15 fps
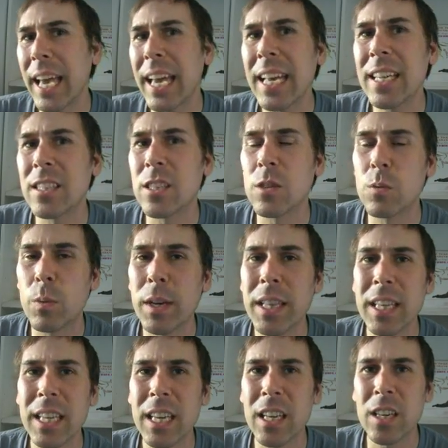AIDS is
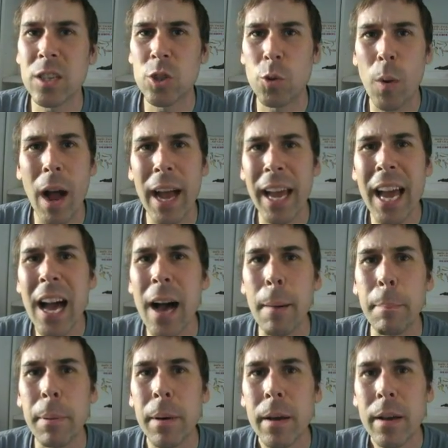really going to dry
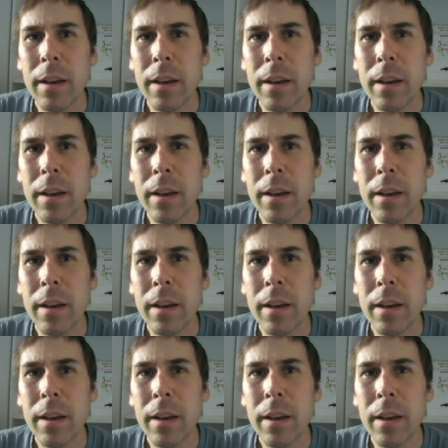up.